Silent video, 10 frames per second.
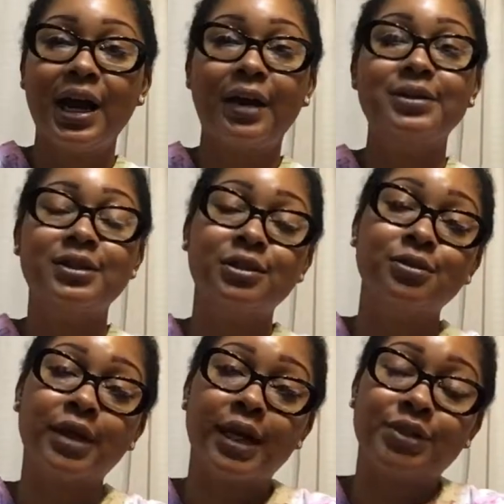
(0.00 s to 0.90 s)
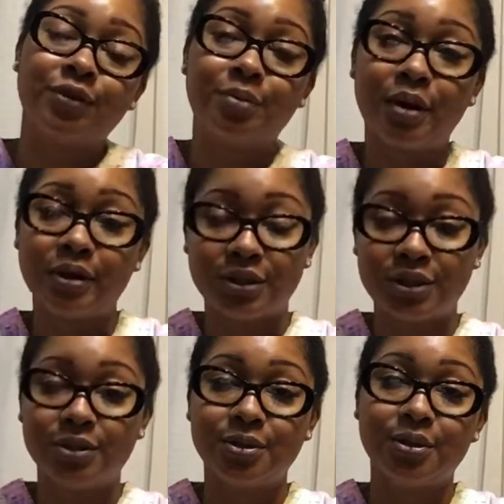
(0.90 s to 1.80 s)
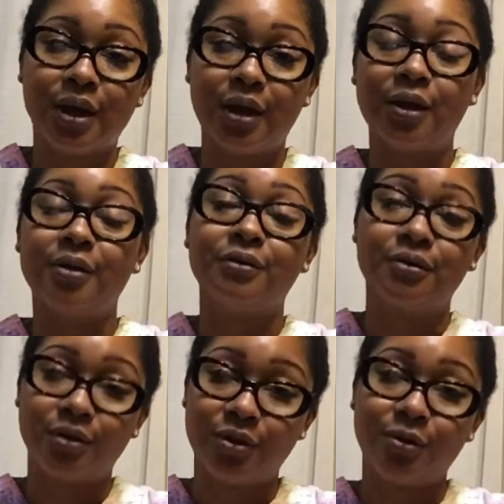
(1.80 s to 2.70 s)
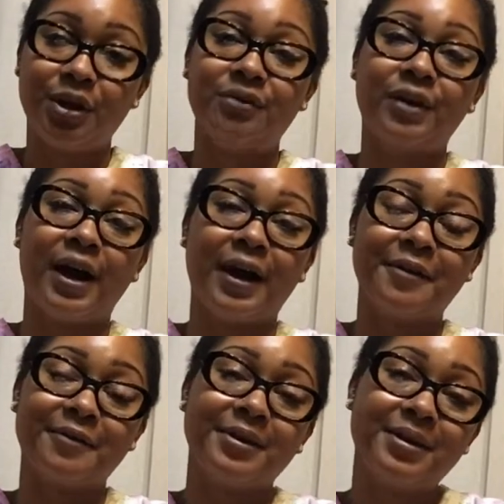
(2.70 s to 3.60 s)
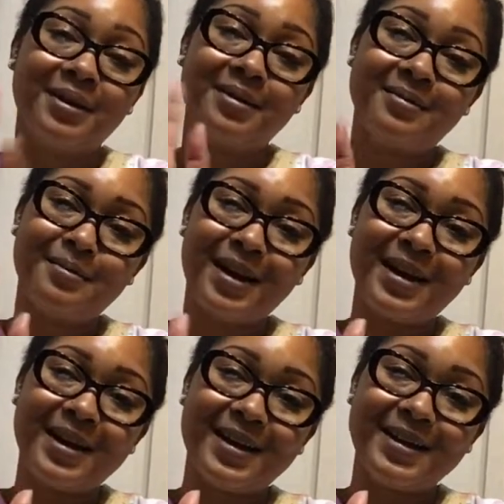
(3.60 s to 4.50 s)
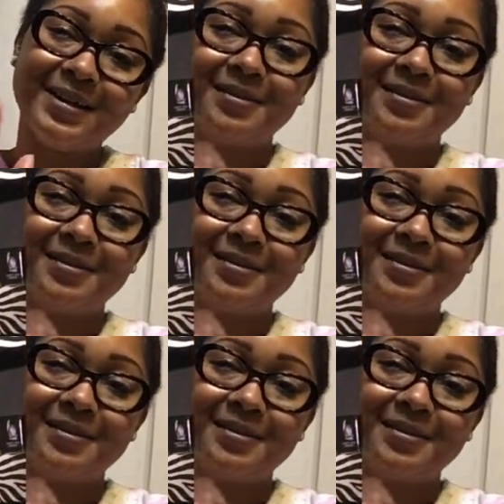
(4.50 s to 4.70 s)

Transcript: I'll see you guys for part 2 of week 5. Bye.